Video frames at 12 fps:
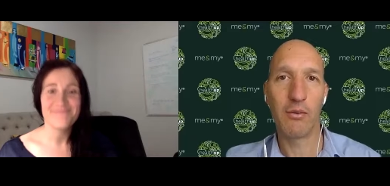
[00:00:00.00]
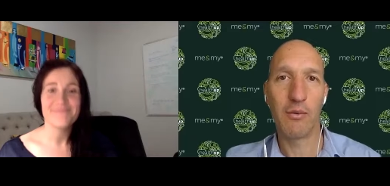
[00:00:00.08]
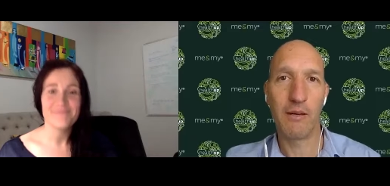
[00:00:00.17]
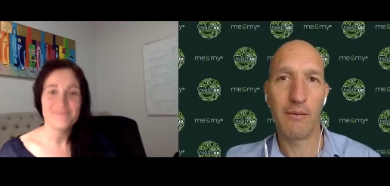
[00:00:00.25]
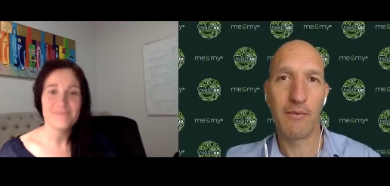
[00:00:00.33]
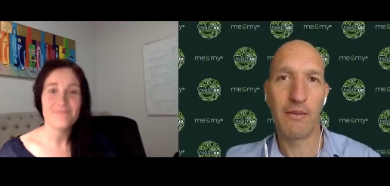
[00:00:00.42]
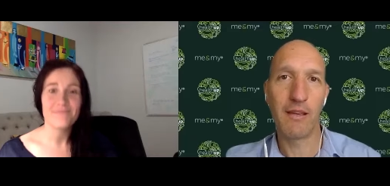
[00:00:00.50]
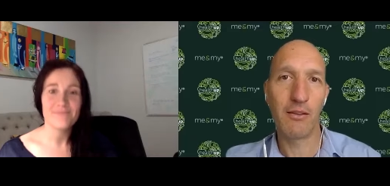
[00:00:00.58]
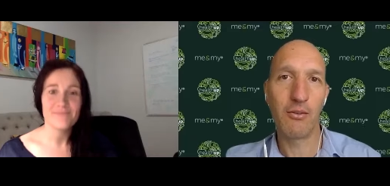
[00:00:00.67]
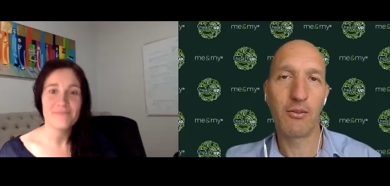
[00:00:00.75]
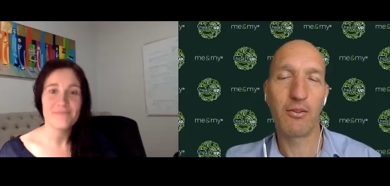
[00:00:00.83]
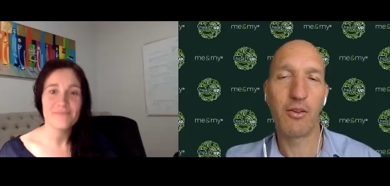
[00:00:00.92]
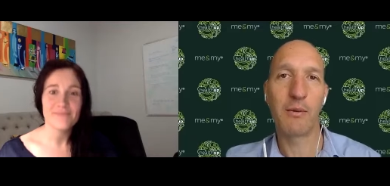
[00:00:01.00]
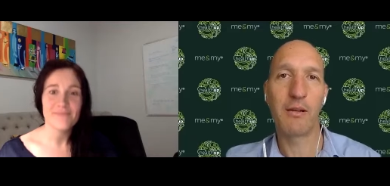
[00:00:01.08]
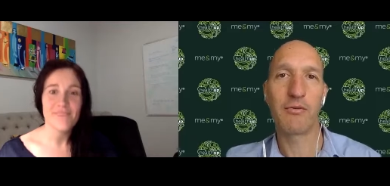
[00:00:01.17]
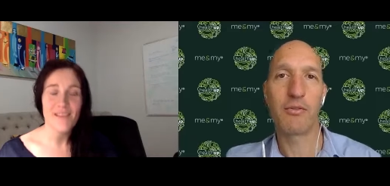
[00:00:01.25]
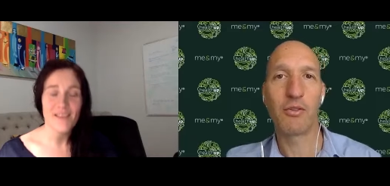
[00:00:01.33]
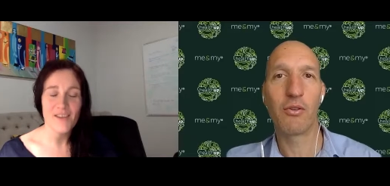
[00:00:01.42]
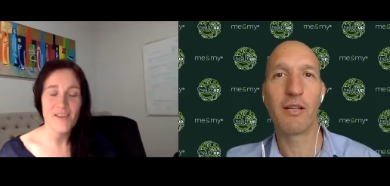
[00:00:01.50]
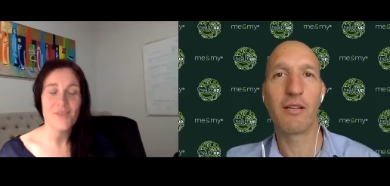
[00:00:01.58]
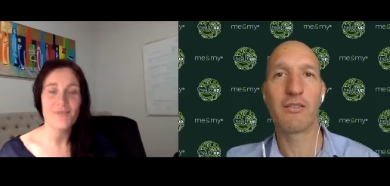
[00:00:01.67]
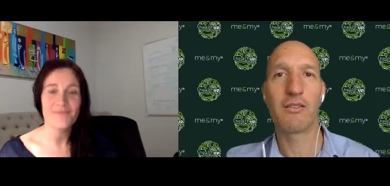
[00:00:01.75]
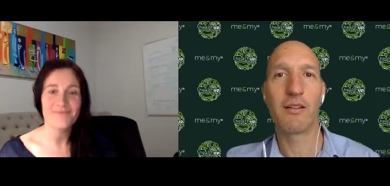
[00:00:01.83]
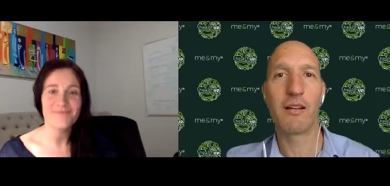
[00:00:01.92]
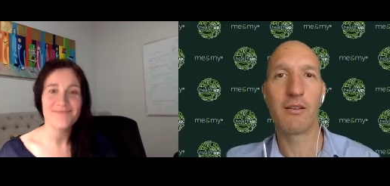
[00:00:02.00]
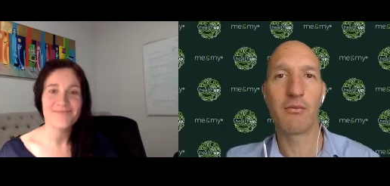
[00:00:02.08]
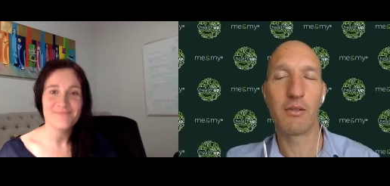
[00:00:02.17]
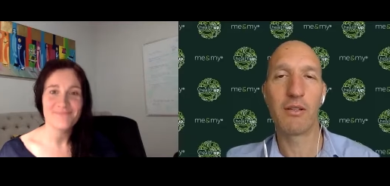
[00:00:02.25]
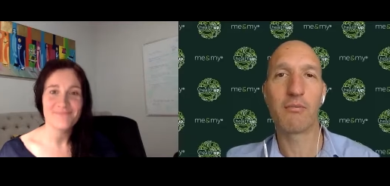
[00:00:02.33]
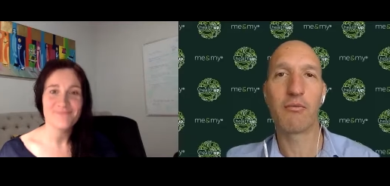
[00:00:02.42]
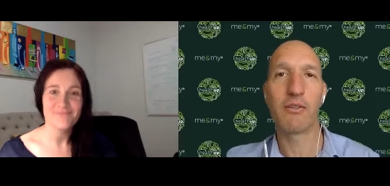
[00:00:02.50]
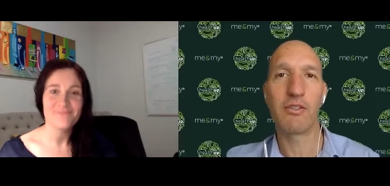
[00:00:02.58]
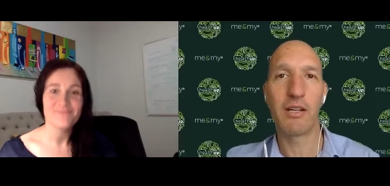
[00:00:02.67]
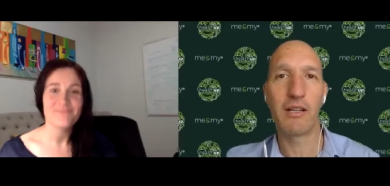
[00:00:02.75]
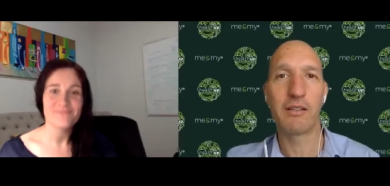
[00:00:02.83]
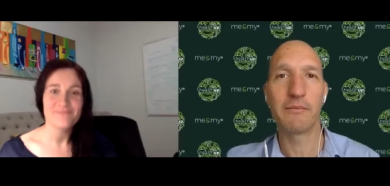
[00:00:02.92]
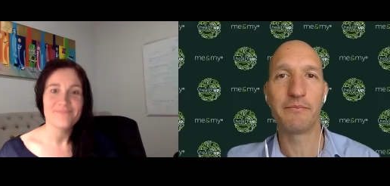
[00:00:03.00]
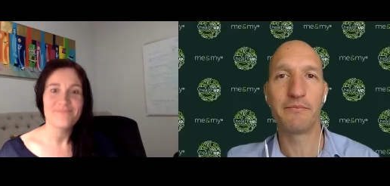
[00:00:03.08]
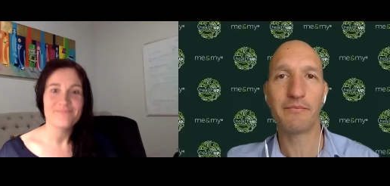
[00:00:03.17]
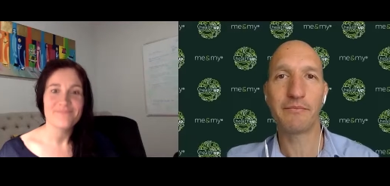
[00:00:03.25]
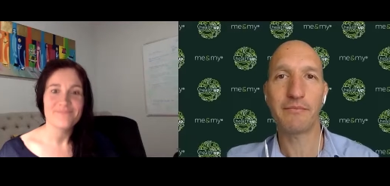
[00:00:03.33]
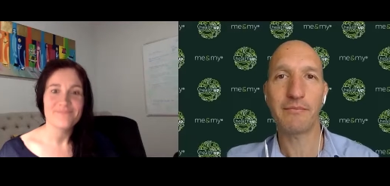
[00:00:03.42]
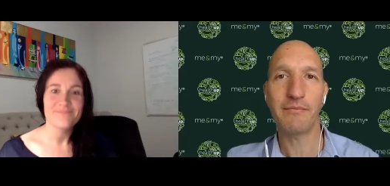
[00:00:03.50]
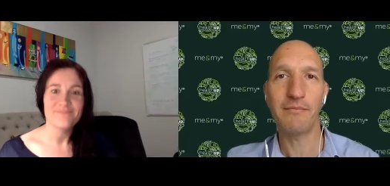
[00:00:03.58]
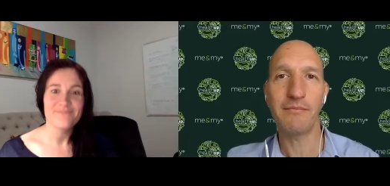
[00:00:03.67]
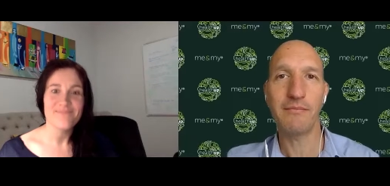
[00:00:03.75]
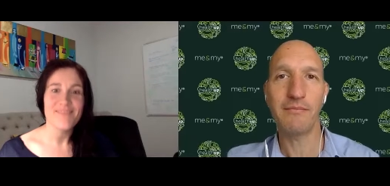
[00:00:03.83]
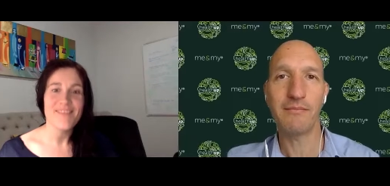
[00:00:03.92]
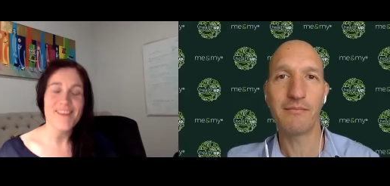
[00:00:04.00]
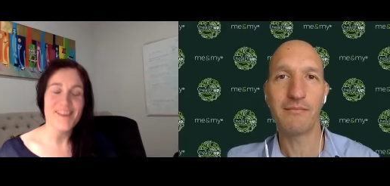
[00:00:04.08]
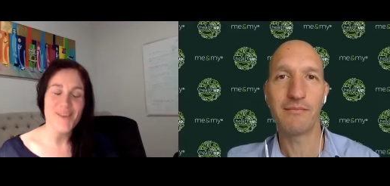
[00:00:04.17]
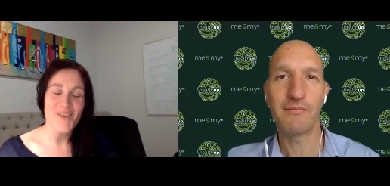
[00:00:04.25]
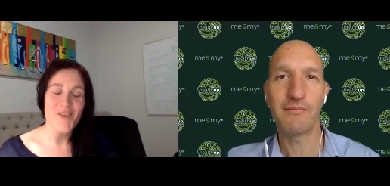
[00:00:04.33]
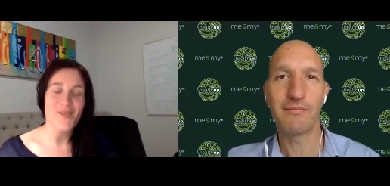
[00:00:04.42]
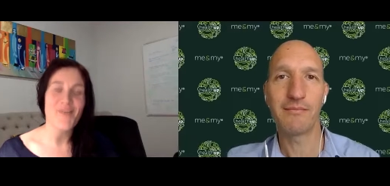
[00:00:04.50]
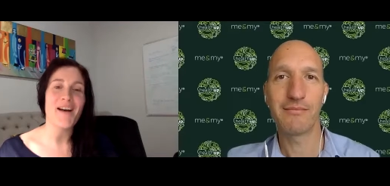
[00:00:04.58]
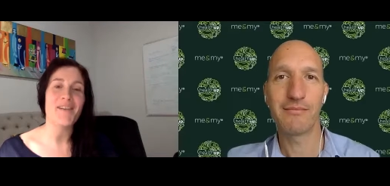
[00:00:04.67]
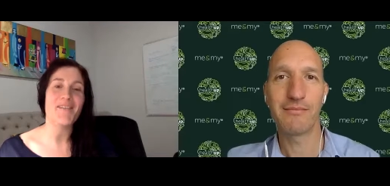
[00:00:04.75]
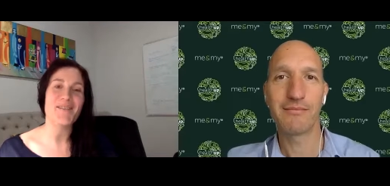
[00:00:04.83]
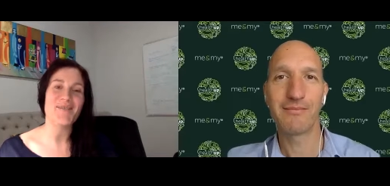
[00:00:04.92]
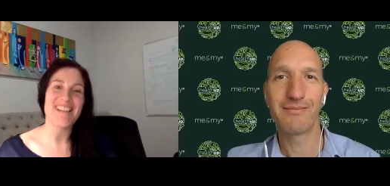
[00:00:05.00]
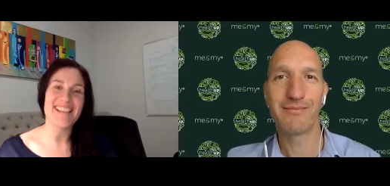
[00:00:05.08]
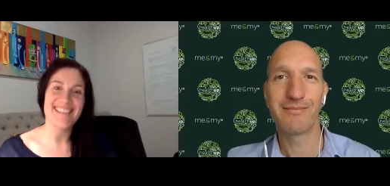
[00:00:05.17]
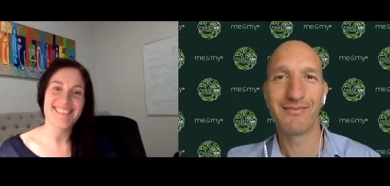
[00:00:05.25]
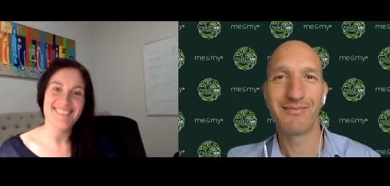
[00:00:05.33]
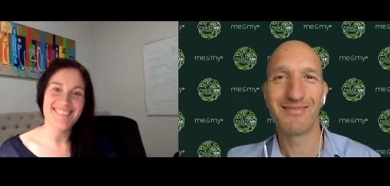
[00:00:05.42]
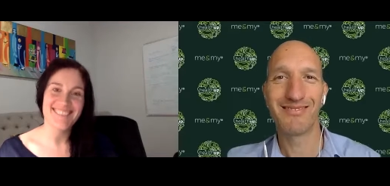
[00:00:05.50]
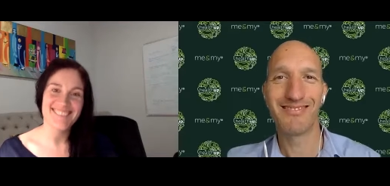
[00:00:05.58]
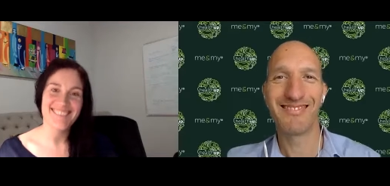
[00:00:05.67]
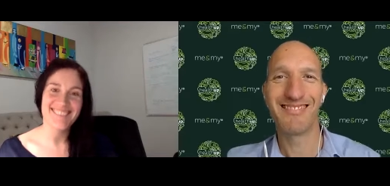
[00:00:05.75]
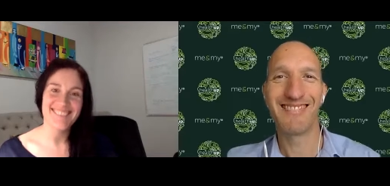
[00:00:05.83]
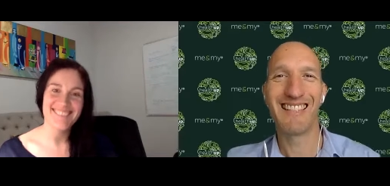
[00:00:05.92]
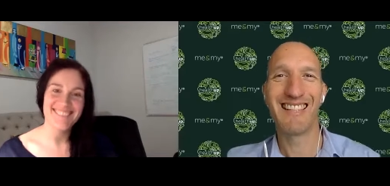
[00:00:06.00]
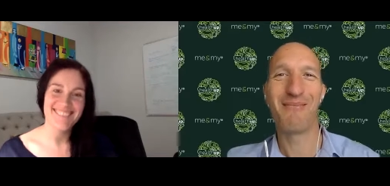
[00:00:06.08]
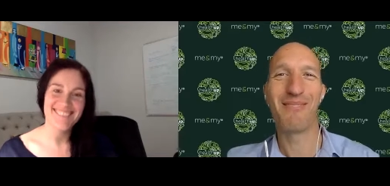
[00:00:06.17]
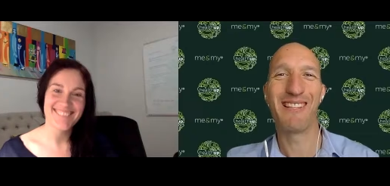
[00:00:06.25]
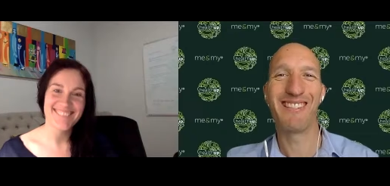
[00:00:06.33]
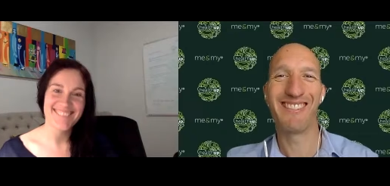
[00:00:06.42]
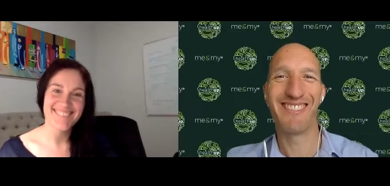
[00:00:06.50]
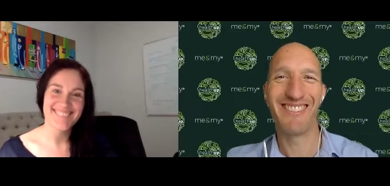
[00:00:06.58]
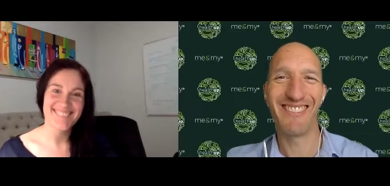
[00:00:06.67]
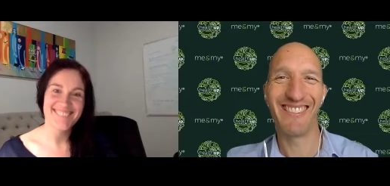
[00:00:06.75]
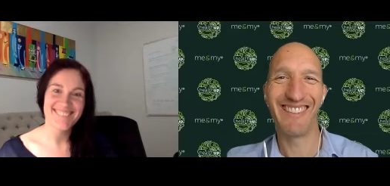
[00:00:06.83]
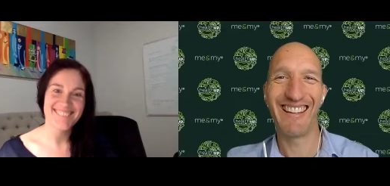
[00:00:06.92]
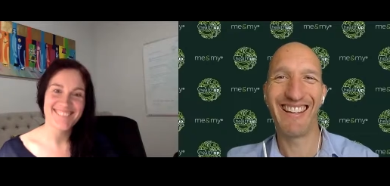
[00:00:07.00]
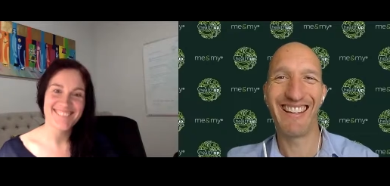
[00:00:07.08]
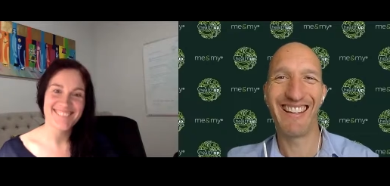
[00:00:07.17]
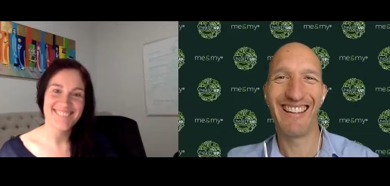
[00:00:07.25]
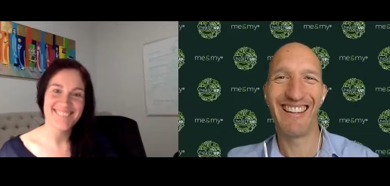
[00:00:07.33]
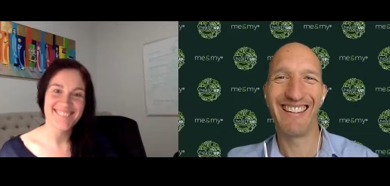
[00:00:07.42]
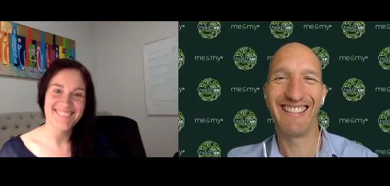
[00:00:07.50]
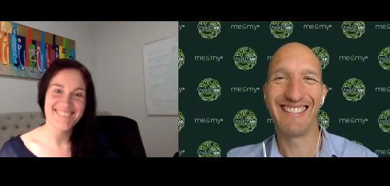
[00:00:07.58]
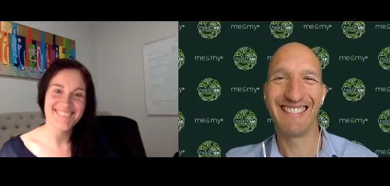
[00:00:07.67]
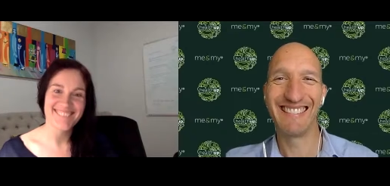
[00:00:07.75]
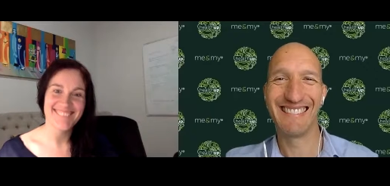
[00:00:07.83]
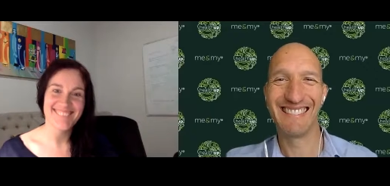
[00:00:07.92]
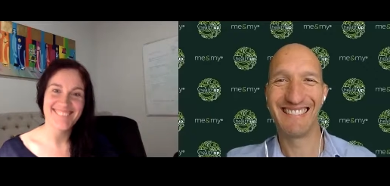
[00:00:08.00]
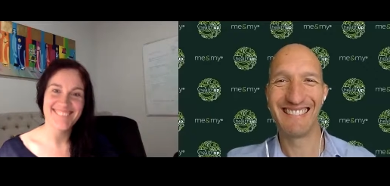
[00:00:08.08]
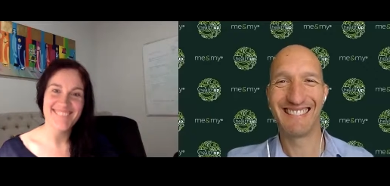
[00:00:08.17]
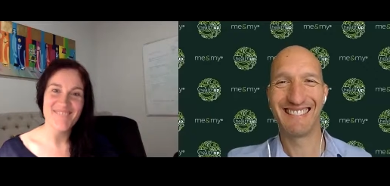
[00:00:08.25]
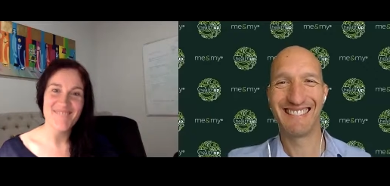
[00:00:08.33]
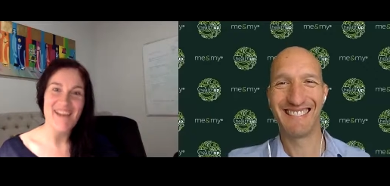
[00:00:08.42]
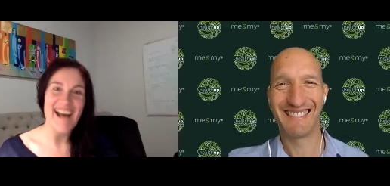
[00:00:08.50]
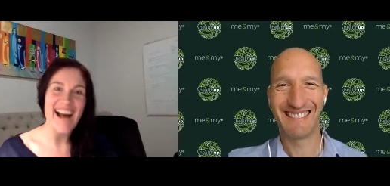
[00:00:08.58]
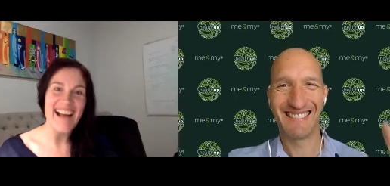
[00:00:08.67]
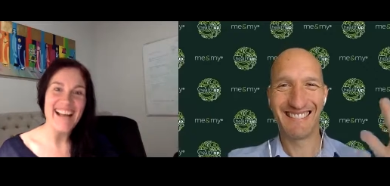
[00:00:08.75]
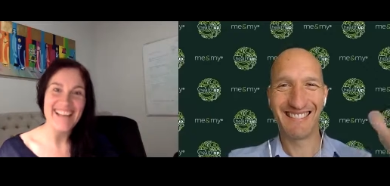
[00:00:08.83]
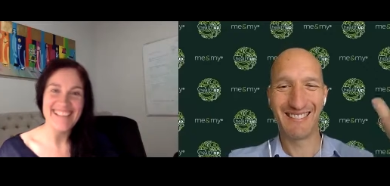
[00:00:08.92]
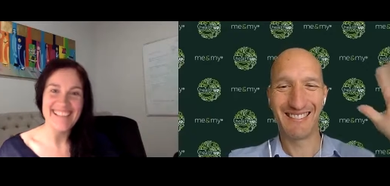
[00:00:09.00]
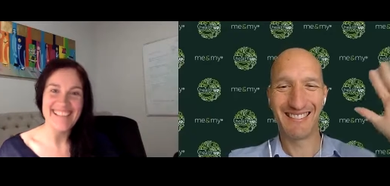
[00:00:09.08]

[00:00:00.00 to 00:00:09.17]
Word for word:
Speaker 1: do. So thank you so much for joining us today. I really appreciate it.
Speaker 2: Thank you for having me.
Speaker 1: Yeah, pleasure, Dawn. Take care.
Speaker 2: Bye.